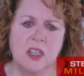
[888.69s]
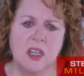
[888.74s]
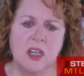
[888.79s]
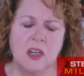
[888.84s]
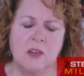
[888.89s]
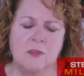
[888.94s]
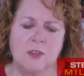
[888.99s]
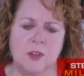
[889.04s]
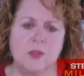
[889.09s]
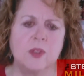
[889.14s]
a
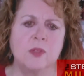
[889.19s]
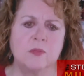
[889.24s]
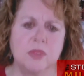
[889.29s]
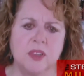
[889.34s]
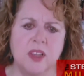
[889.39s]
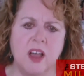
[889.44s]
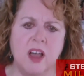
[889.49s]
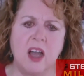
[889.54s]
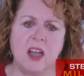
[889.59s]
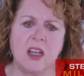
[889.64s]
voting
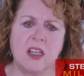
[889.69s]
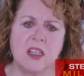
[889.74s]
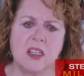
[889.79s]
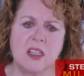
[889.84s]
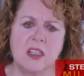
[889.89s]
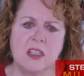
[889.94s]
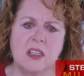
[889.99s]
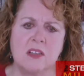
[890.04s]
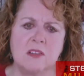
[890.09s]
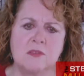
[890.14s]
block
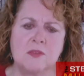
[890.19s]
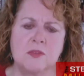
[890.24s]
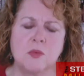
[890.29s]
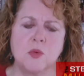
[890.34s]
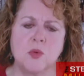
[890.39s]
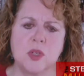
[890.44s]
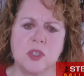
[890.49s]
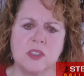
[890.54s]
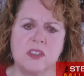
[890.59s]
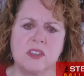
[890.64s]

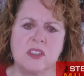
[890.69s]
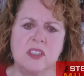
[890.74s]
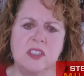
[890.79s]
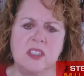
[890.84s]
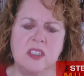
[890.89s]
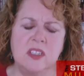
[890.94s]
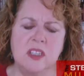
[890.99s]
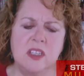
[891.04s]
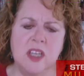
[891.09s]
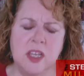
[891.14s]
for the